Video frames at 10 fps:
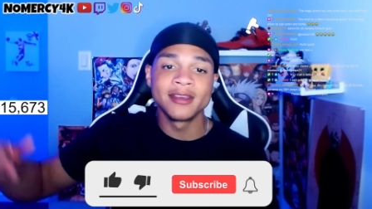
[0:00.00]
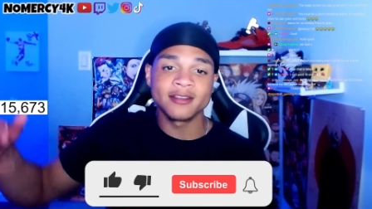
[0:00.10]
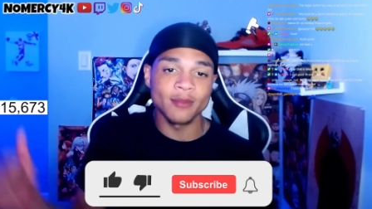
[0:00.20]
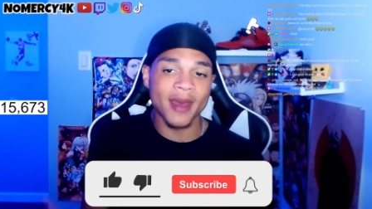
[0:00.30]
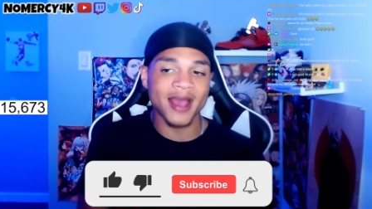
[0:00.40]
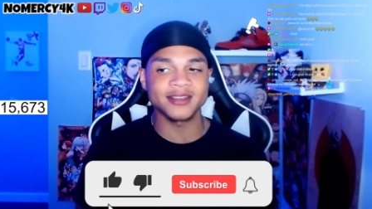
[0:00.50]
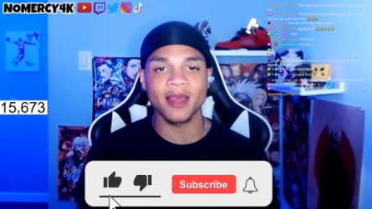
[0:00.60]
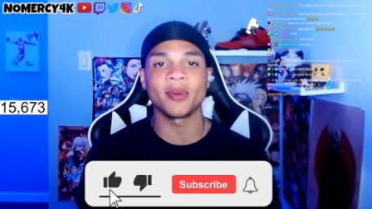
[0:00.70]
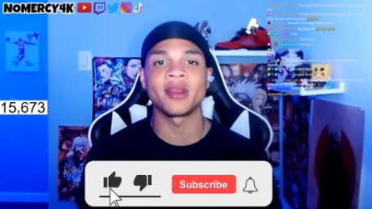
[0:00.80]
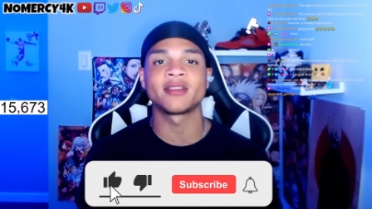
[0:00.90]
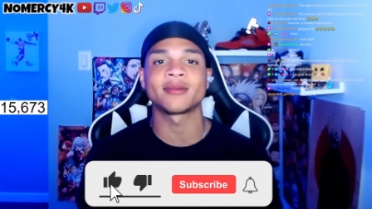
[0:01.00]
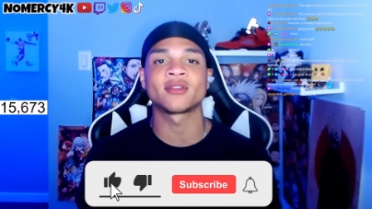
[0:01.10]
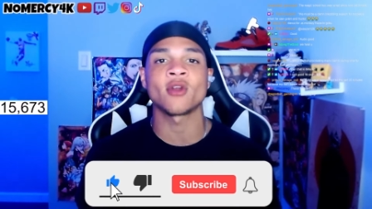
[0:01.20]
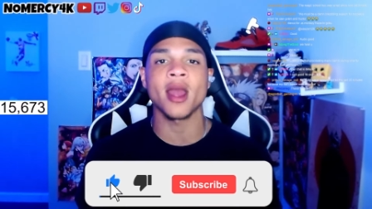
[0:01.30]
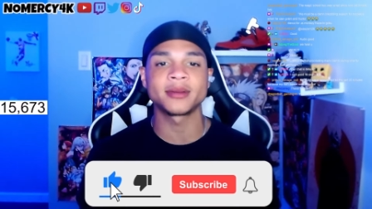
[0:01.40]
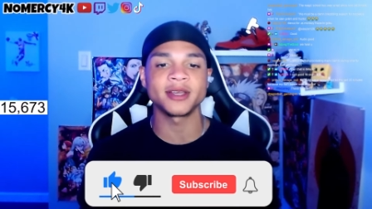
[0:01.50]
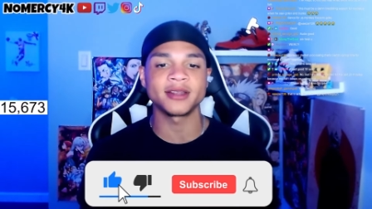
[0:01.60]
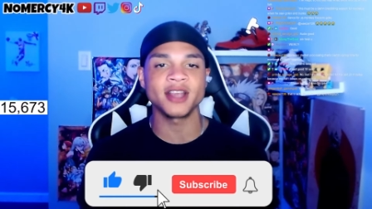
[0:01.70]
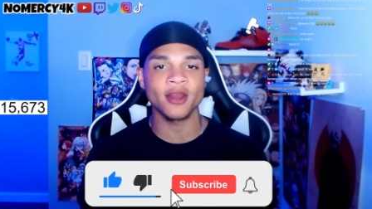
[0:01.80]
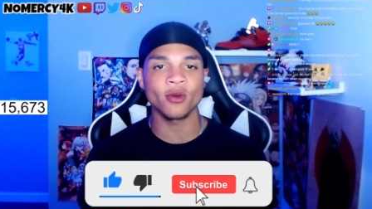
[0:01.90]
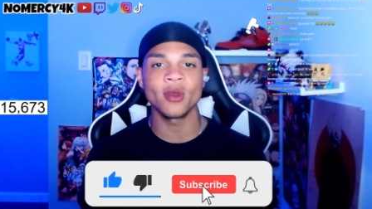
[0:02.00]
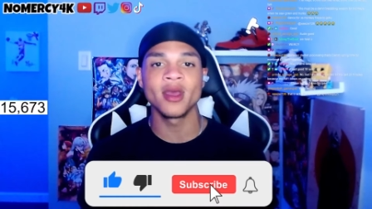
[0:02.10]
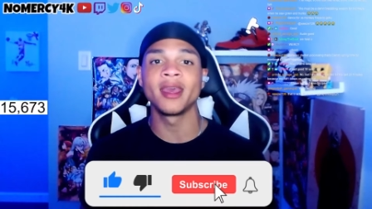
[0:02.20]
smash like button and subscribe to the channel.